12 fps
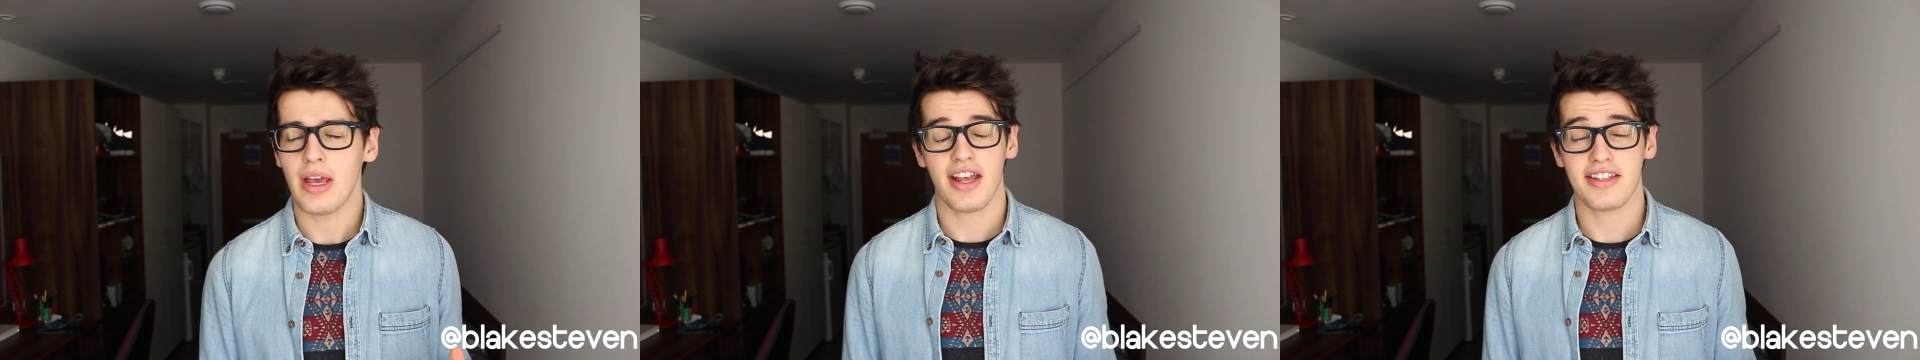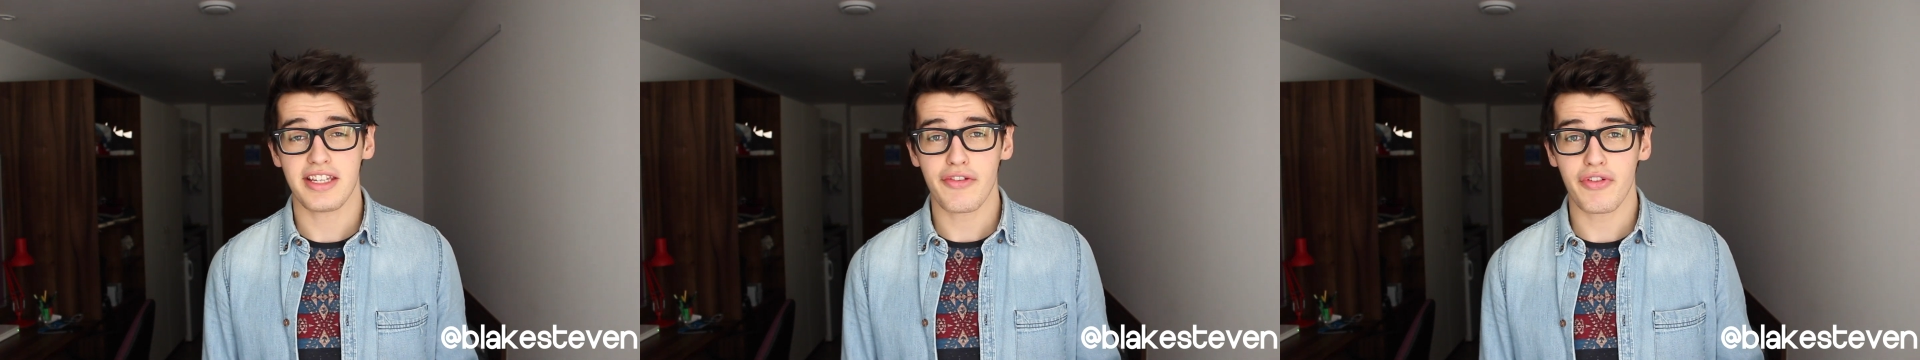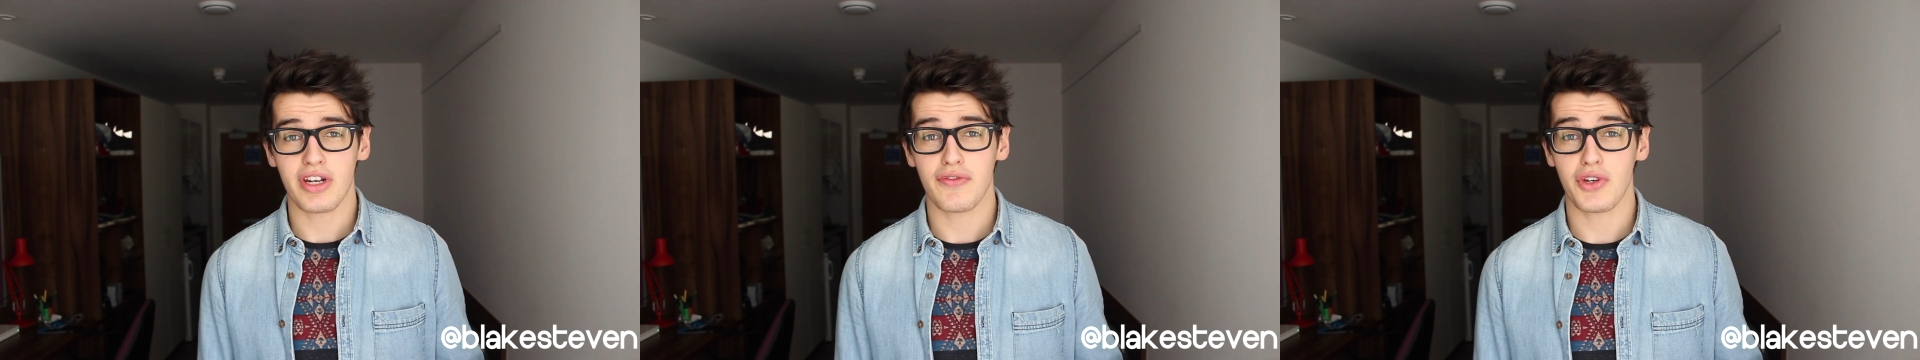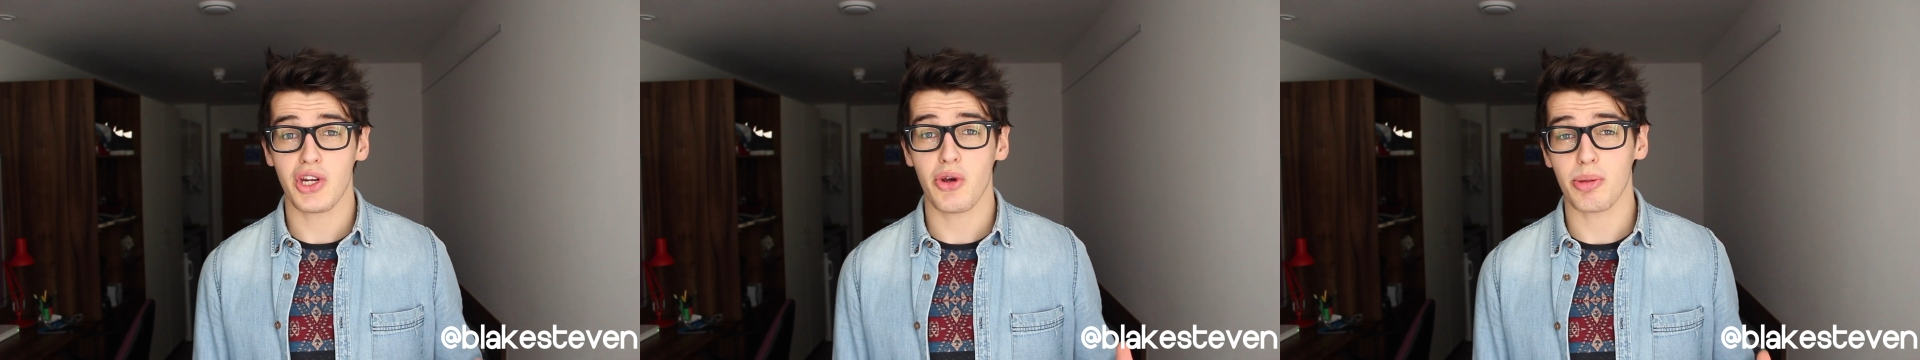It's different if
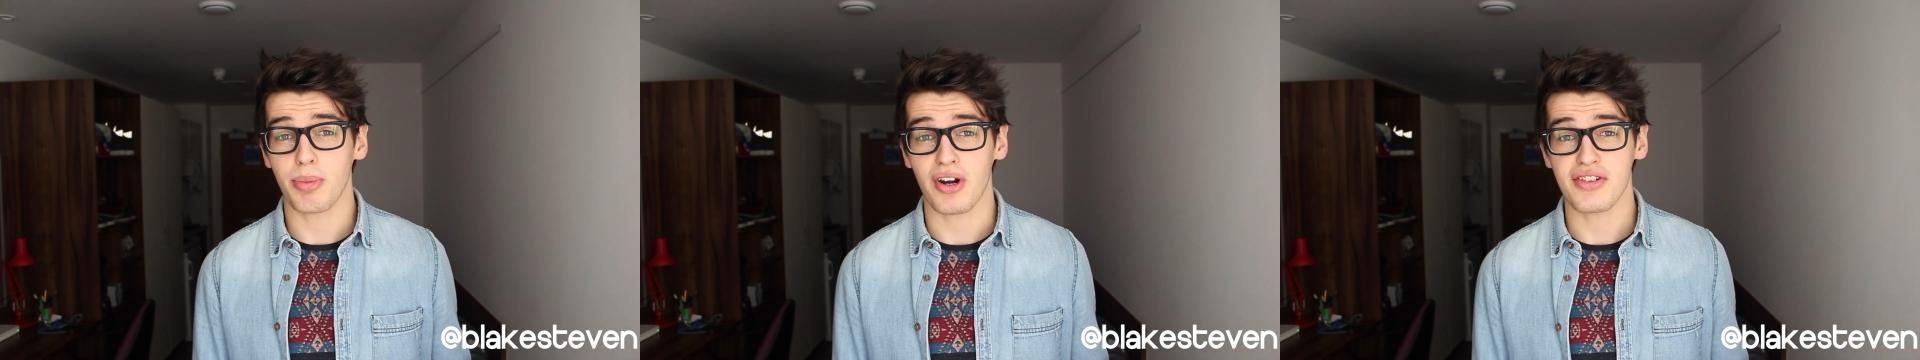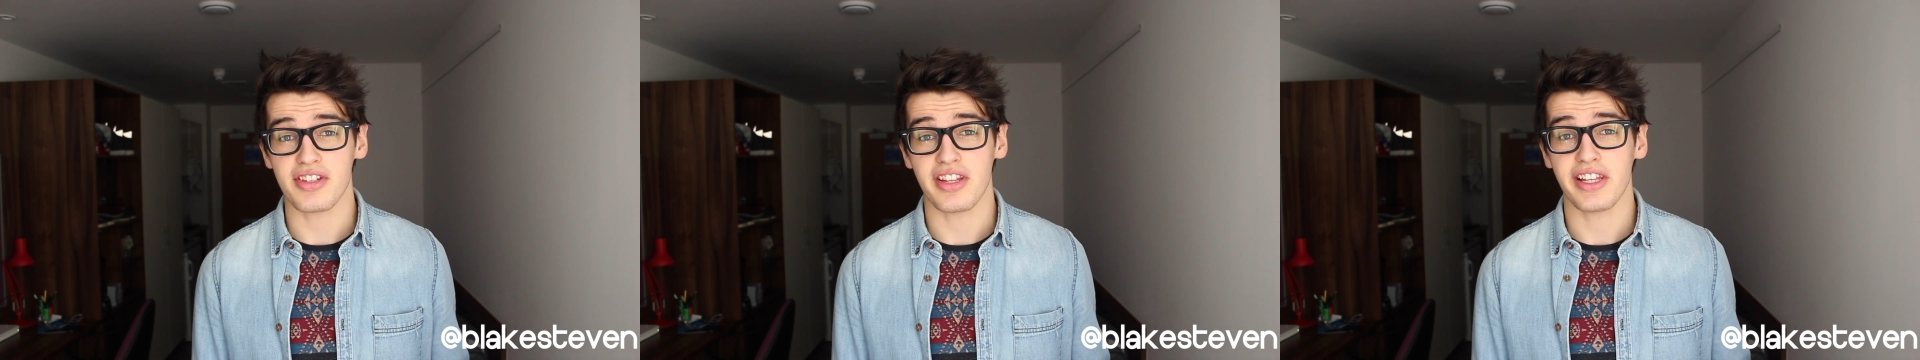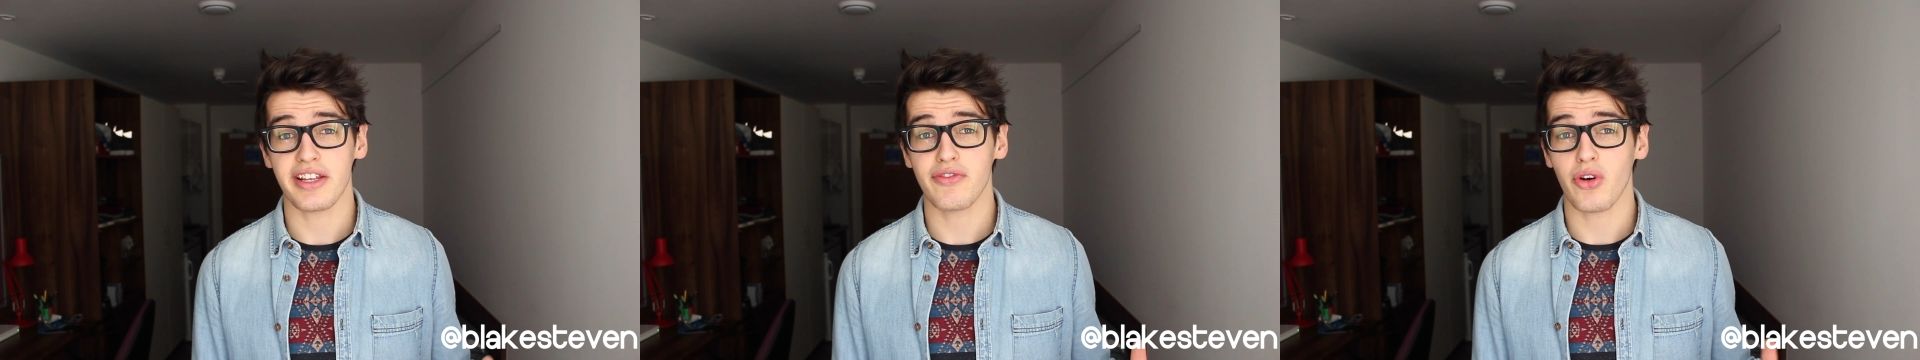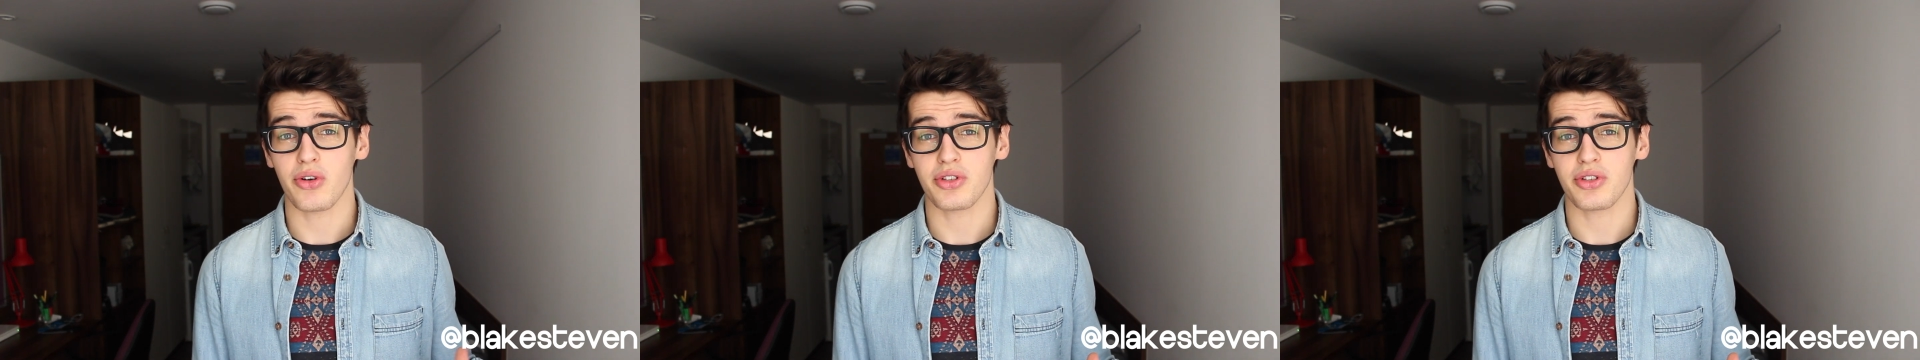you know the person and they fall